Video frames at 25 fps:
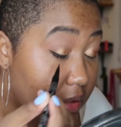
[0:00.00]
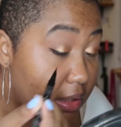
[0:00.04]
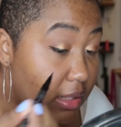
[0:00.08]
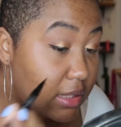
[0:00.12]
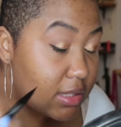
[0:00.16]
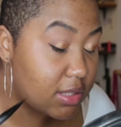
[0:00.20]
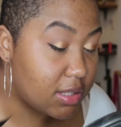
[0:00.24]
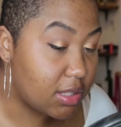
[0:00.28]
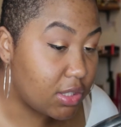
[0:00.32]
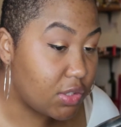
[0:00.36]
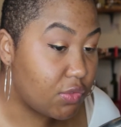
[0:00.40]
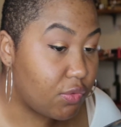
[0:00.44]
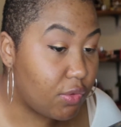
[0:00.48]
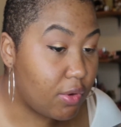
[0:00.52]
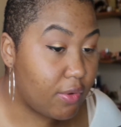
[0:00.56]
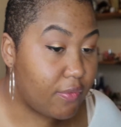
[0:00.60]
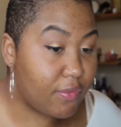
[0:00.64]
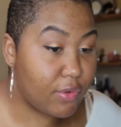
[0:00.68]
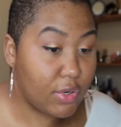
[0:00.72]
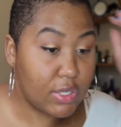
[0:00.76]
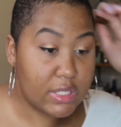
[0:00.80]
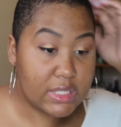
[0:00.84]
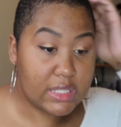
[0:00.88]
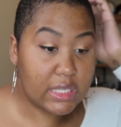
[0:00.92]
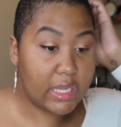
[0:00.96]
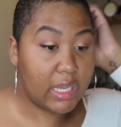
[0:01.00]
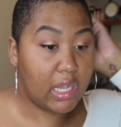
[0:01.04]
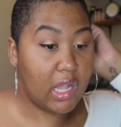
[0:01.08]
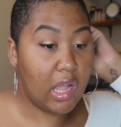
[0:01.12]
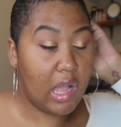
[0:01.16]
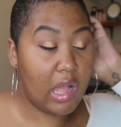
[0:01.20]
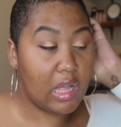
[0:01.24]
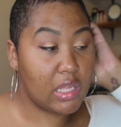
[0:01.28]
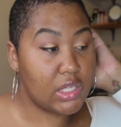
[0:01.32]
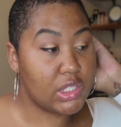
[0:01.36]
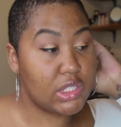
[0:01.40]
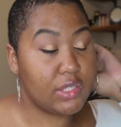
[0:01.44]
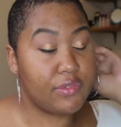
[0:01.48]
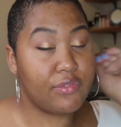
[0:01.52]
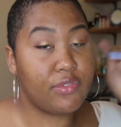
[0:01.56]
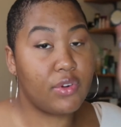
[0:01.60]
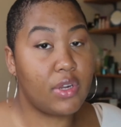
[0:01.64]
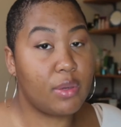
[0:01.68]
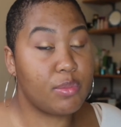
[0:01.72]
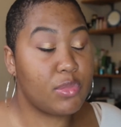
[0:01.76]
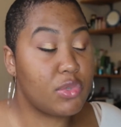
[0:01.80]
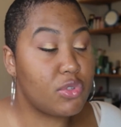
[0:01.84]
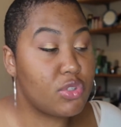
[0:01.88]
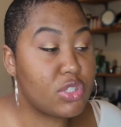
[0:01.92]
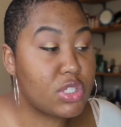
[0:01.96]
That's such reverse psychology for
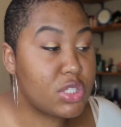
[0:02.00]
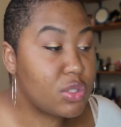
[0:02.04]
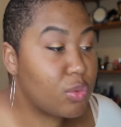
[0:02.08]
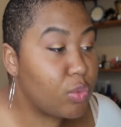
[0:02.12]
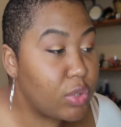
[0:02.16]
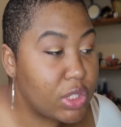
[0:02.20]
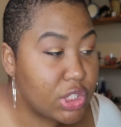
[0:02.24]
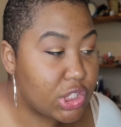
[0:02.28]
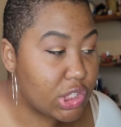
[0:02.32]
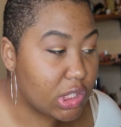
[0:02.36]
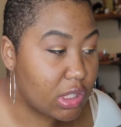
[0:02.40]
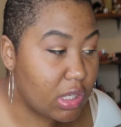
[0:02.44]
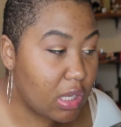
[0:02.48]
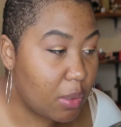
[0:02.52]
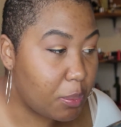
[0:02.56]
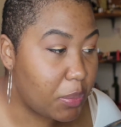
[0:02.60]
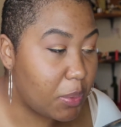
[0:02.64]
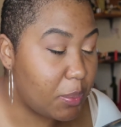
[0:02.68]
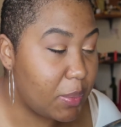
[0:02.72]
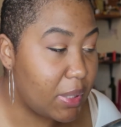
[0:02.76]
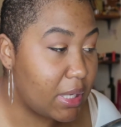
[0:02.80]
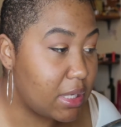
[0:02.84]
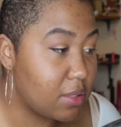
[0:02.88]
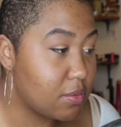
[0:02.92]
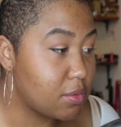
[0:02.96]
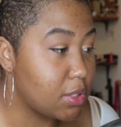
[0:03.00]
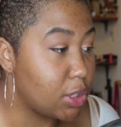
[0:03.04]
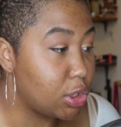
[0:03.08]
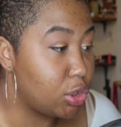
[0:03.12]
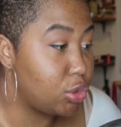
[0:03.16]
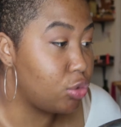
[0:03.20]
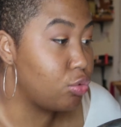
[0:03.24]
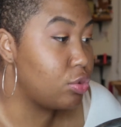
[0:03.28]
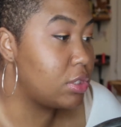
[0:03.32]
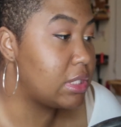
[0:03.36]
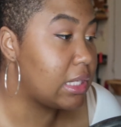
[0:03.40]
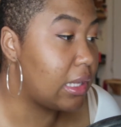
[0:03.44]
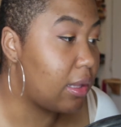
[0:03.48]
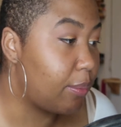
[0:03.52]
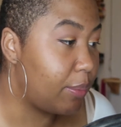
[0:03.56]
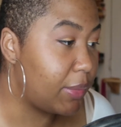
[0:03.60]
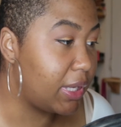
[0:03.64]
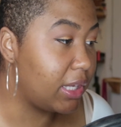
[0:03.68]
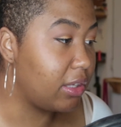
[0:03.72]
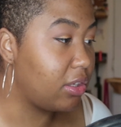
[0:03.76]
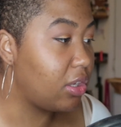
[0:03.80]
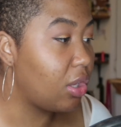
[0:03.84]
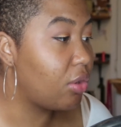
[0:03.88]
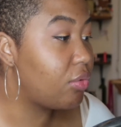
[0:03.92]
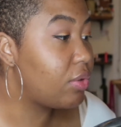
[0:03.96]
him to switch it up and nigga, you tell
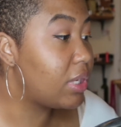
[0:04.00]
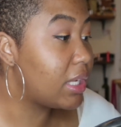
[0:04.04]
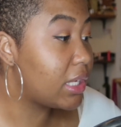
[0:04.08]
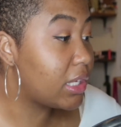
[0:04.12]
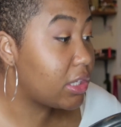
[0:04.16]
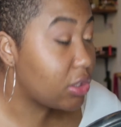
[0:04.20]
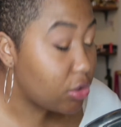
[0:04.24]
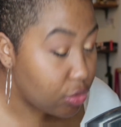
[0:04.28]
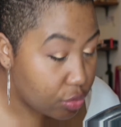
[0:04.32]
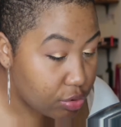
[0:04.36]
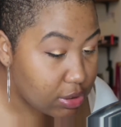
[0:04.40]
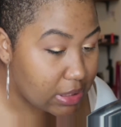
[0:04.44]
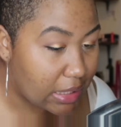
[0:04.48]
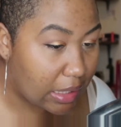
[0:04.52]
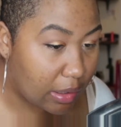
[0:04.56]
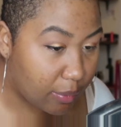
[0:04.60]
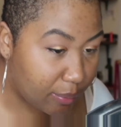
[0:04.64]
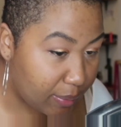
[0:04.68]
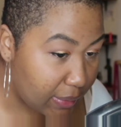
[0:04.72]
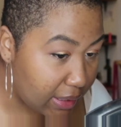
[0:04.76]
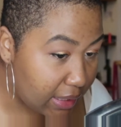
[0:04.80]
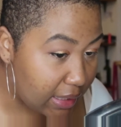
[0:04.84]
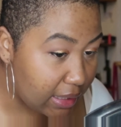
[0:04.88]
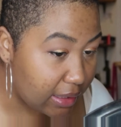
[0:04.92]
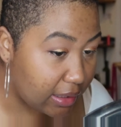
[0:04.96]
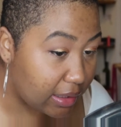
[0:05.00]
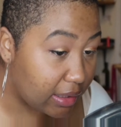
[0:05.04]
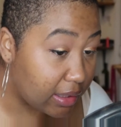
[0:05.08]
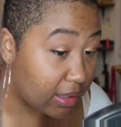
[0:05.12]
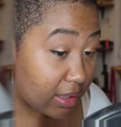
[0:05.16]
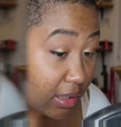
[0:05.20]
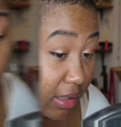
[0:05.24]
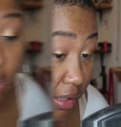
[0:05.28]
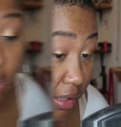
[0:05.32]
me. No, nigga, you tell me.